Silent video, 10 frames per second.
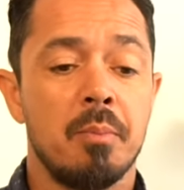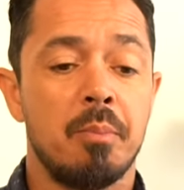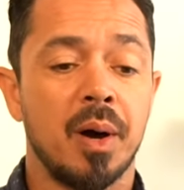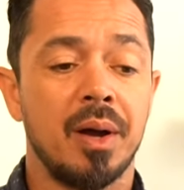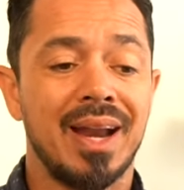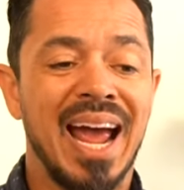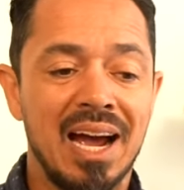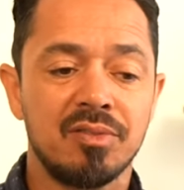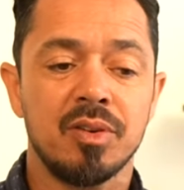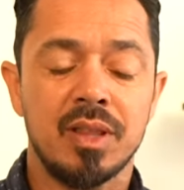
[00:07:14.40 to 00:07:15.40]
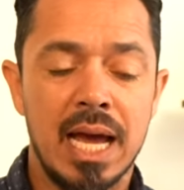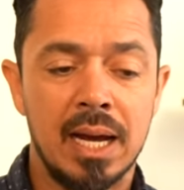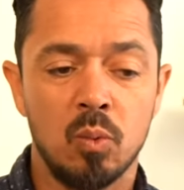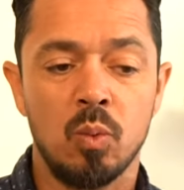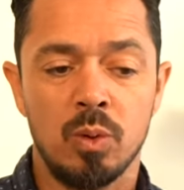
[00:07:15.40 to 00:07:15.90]
But after
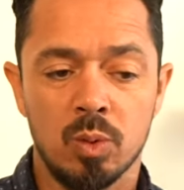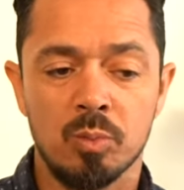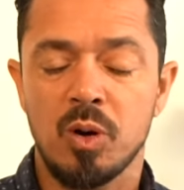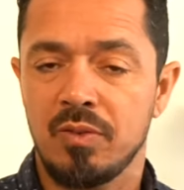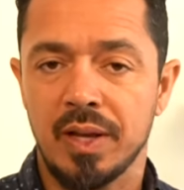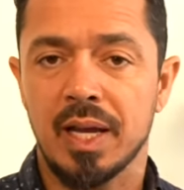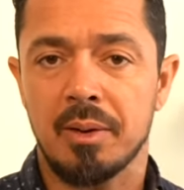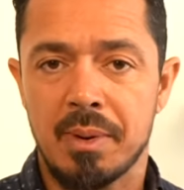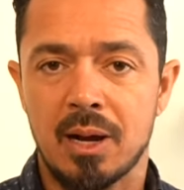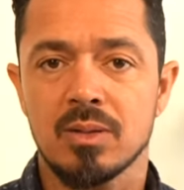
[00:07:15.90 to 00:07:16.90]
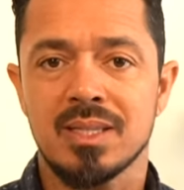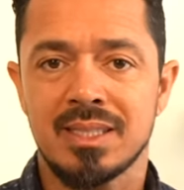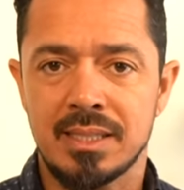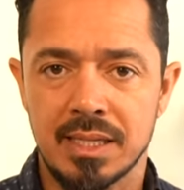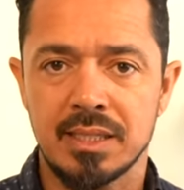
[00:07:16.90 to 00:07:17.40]
that, we were moving at about
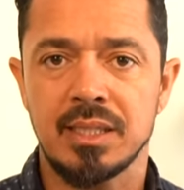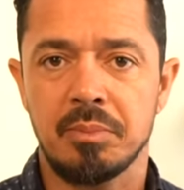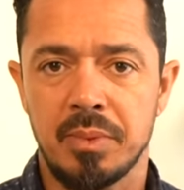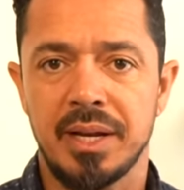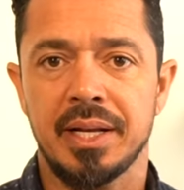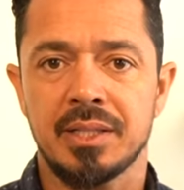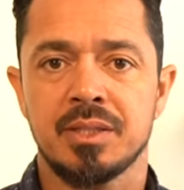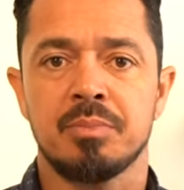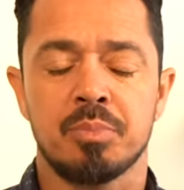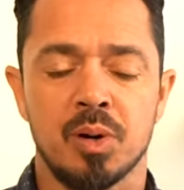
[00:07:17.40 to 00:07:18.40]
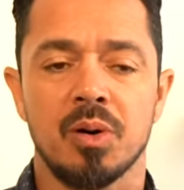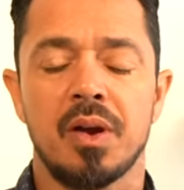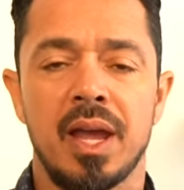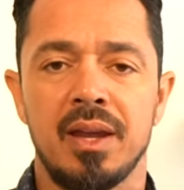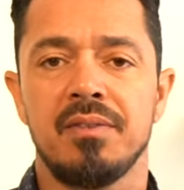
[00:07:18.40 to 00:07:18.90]
60 minutes per
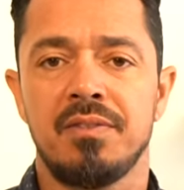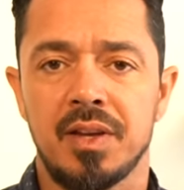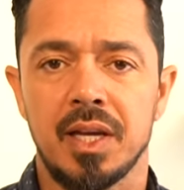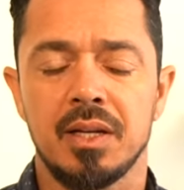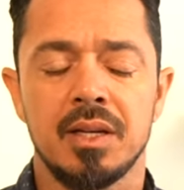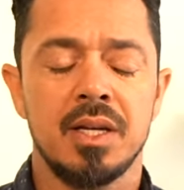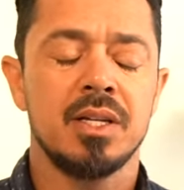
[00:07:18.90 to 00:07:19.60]
eight feet.